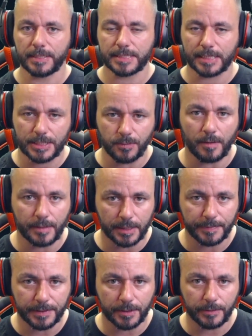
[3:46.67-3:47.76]
So that's what I'm going to
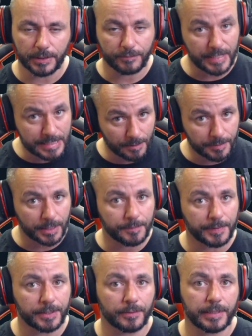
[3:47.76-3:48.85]
be doing. The reason I'm going to
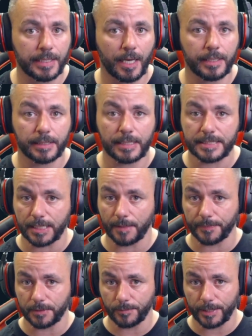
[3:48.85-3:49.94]
be doing that in the next
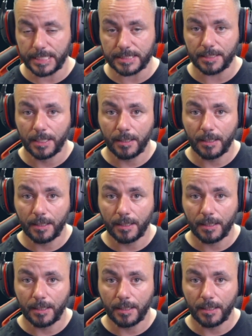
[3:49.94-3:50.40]
couple of weeks,